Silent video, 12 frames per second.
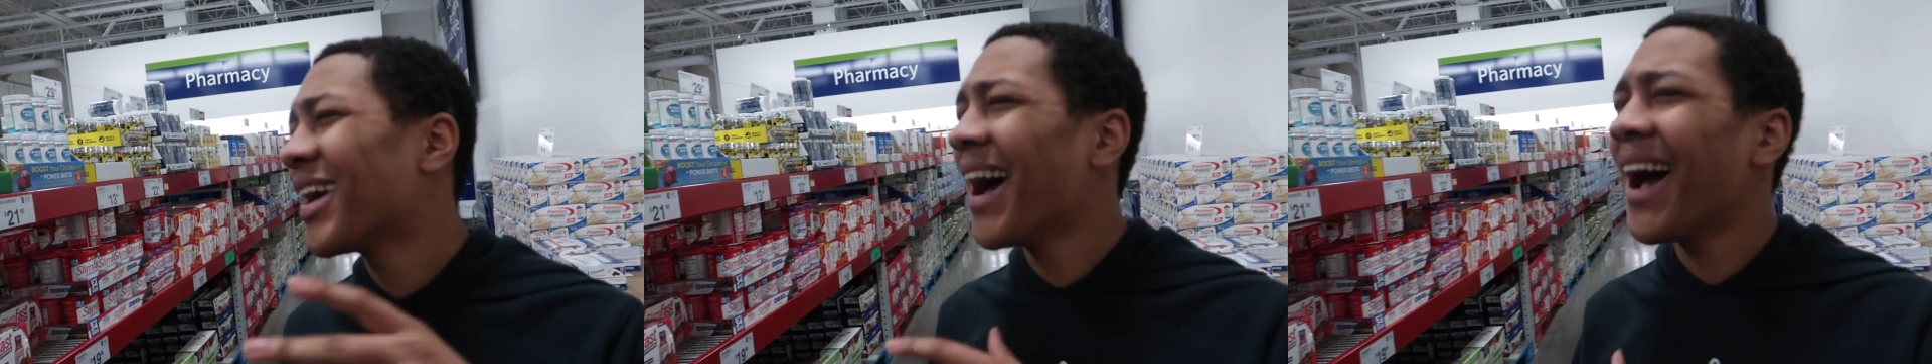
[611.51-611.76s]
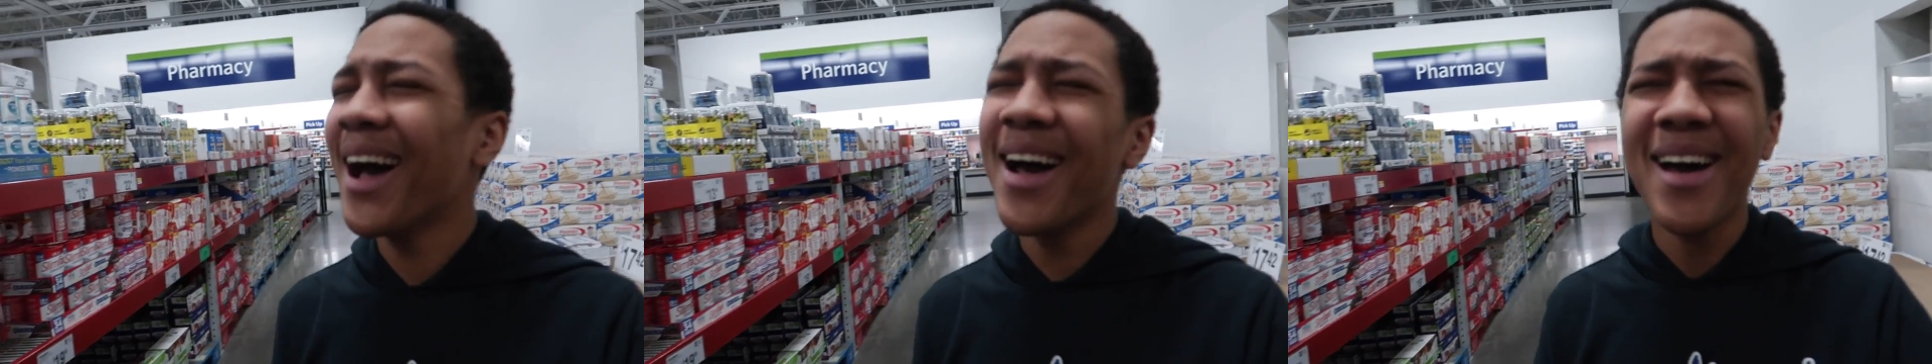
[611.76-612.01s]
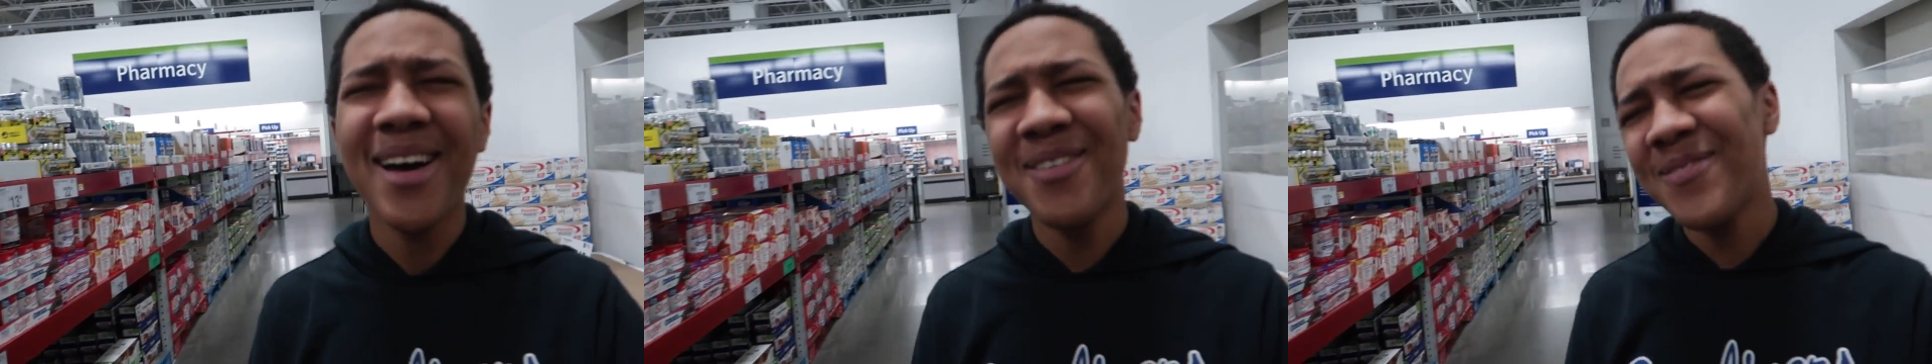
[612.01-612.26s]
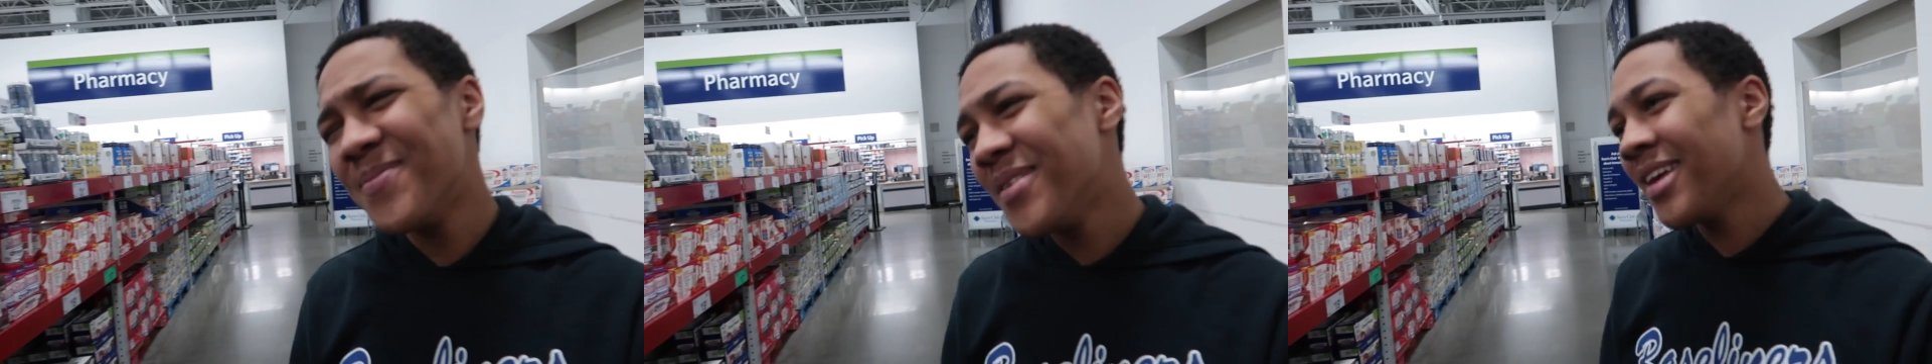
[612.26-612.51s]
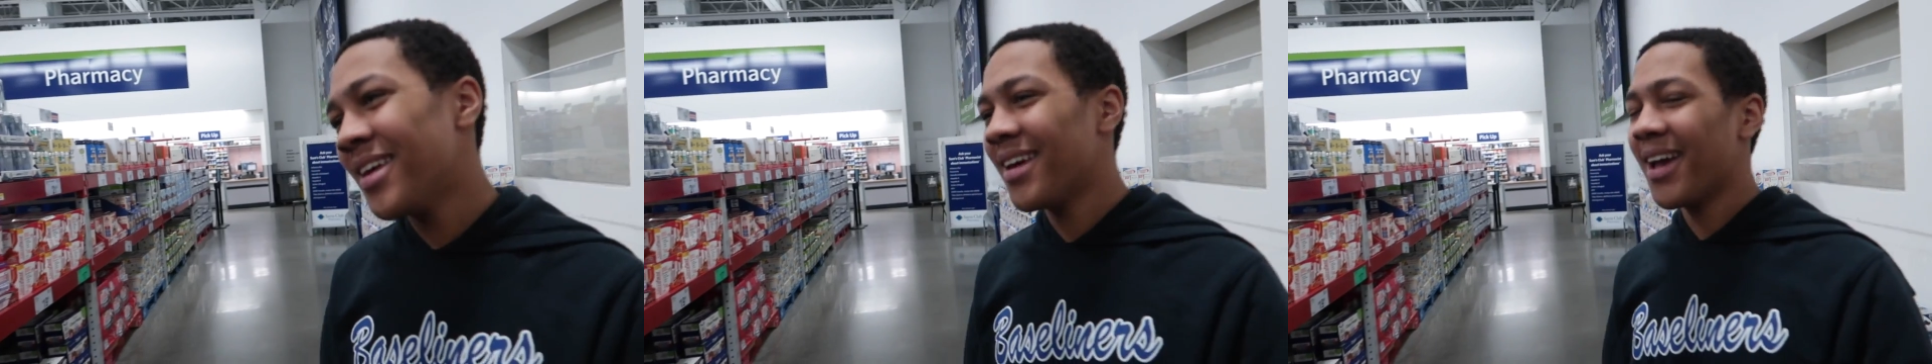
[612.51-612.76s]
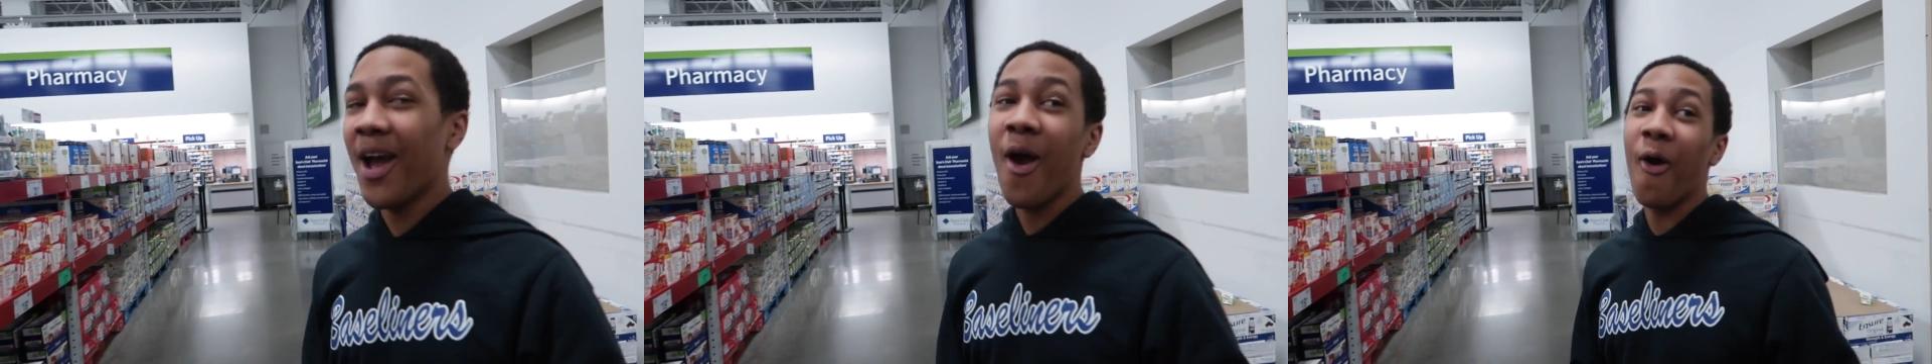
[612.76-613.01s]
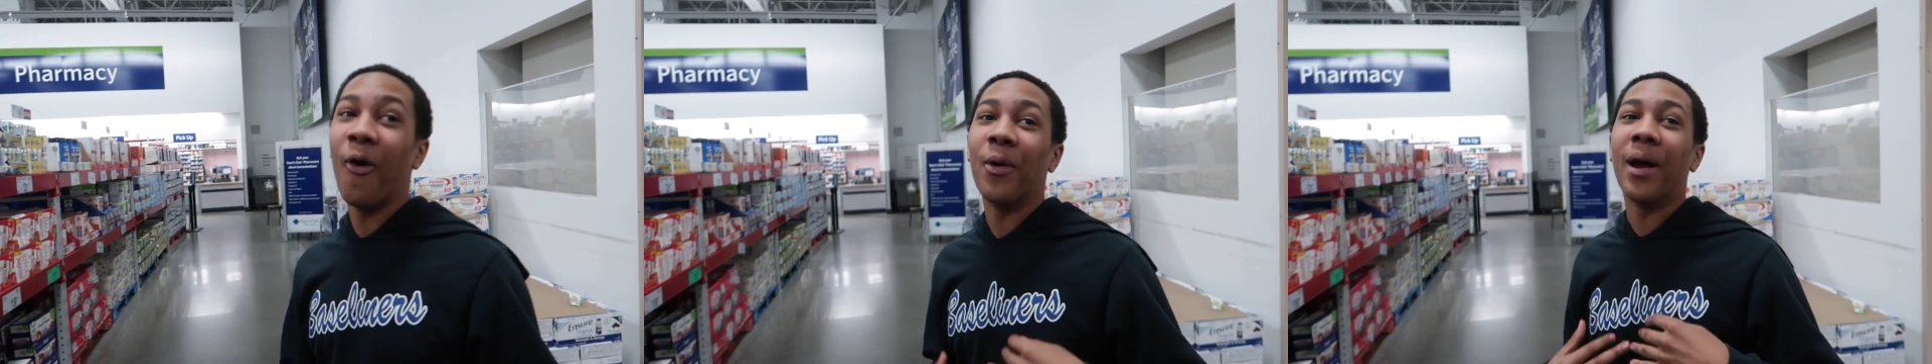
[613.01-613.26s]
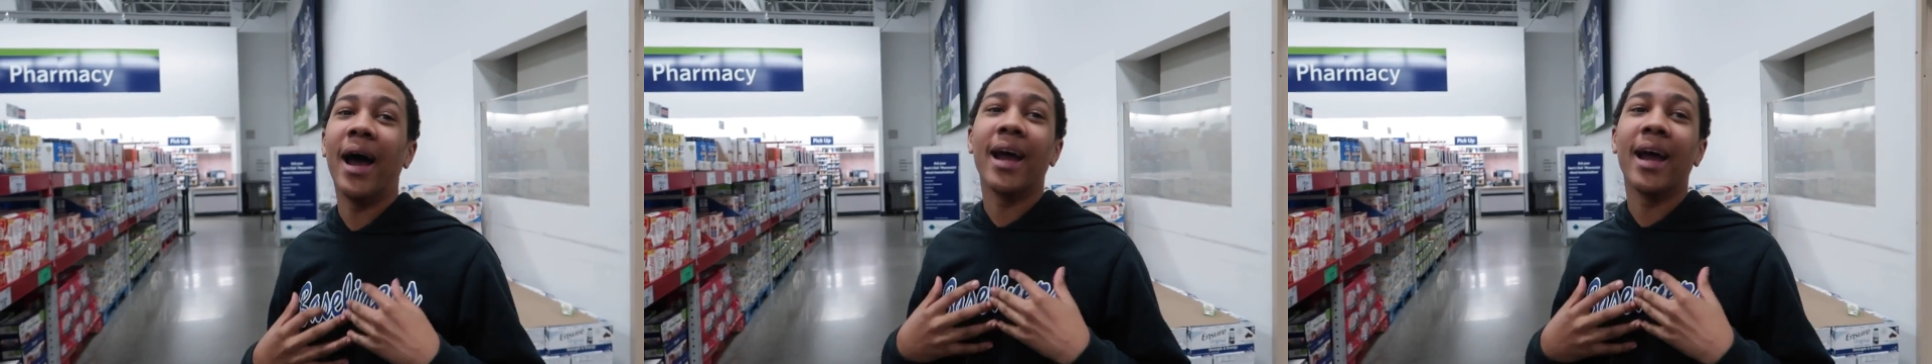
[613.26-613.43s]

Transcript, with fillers: drive me, or